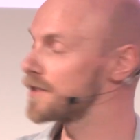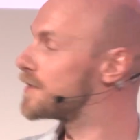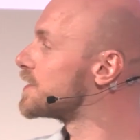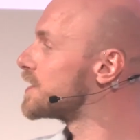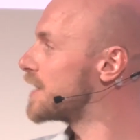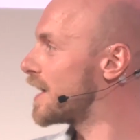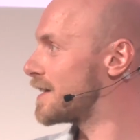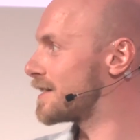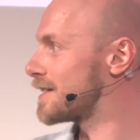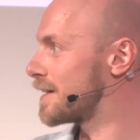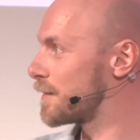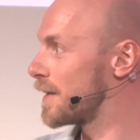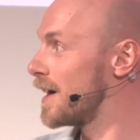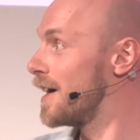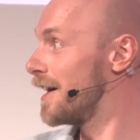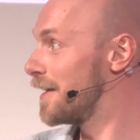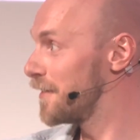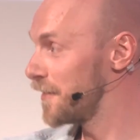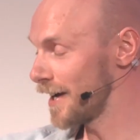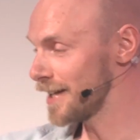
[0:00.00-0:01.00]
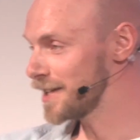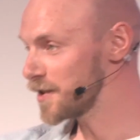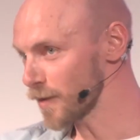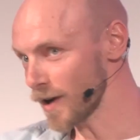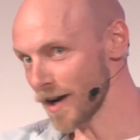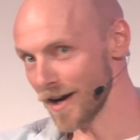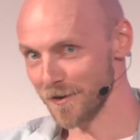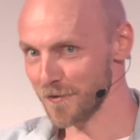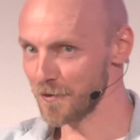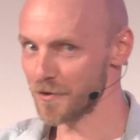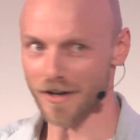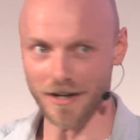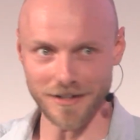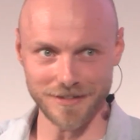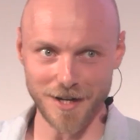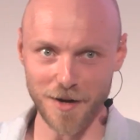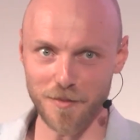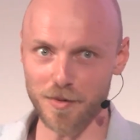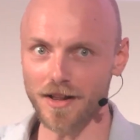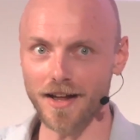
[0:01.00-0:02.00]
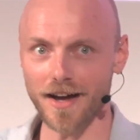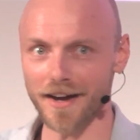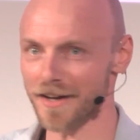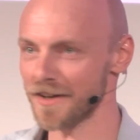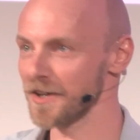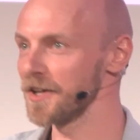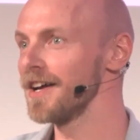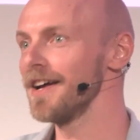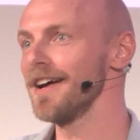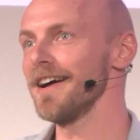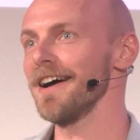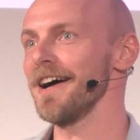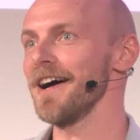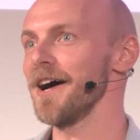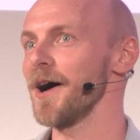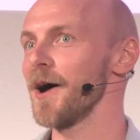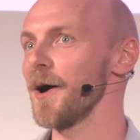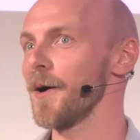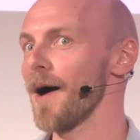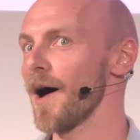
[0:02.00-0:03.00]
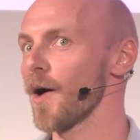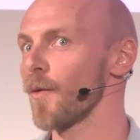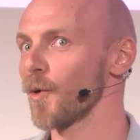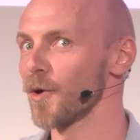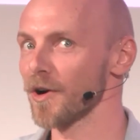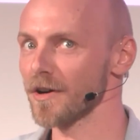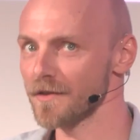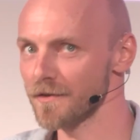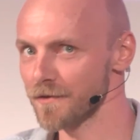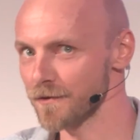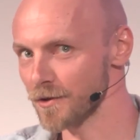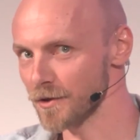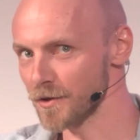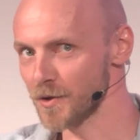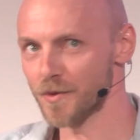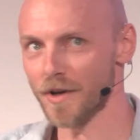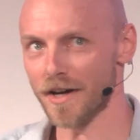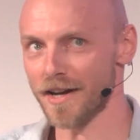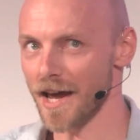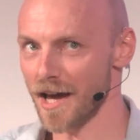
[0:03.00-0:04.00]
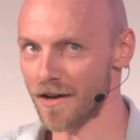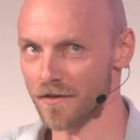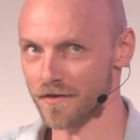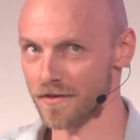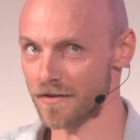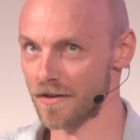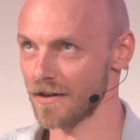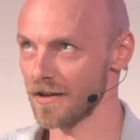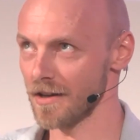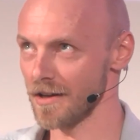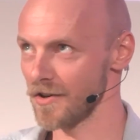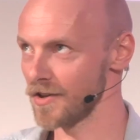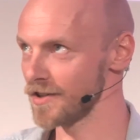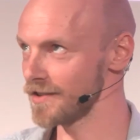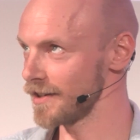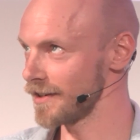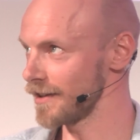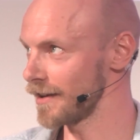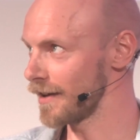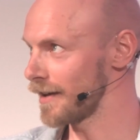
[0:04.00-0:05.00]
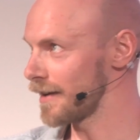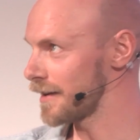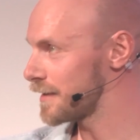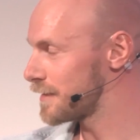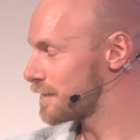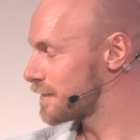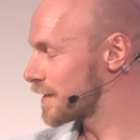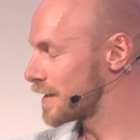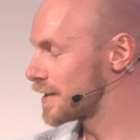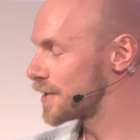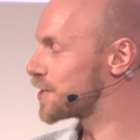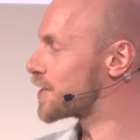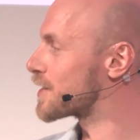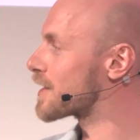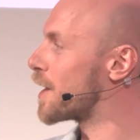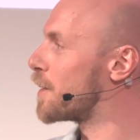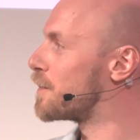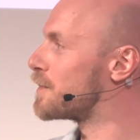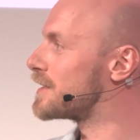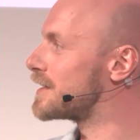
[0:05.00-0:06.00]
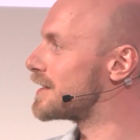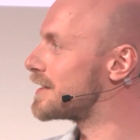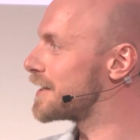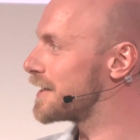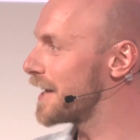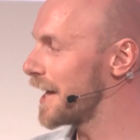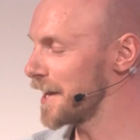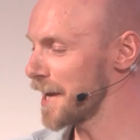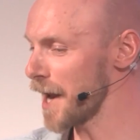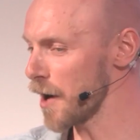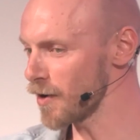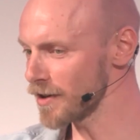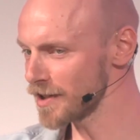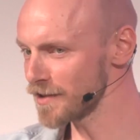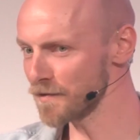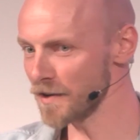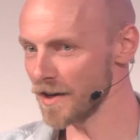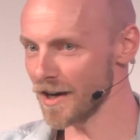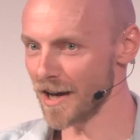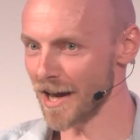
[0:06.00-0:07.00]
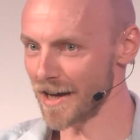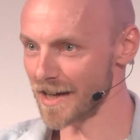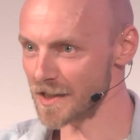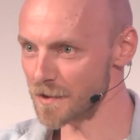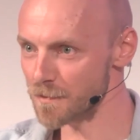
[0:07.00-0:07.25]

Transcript: to change them. That's why, for example, I worked for 2.5 years in a furniture company. And I was feeling like a